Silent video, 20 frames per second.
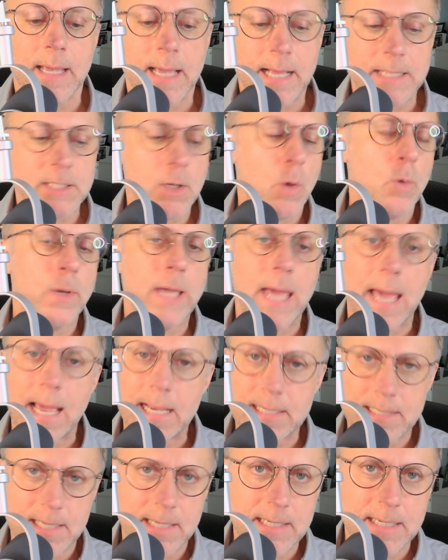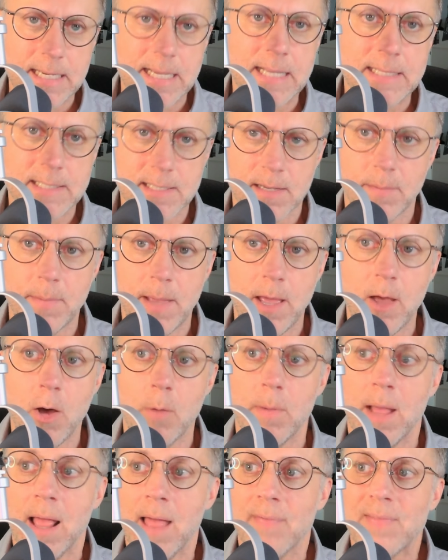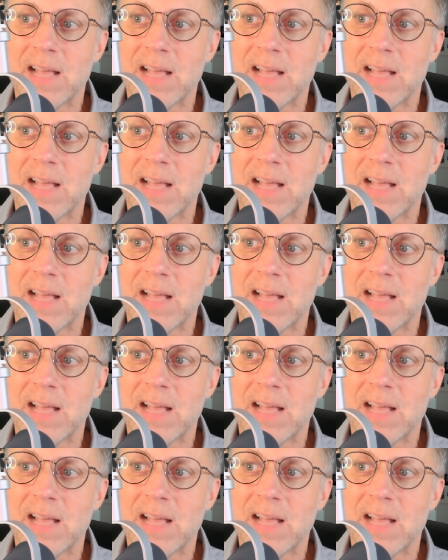It's okay to need some help.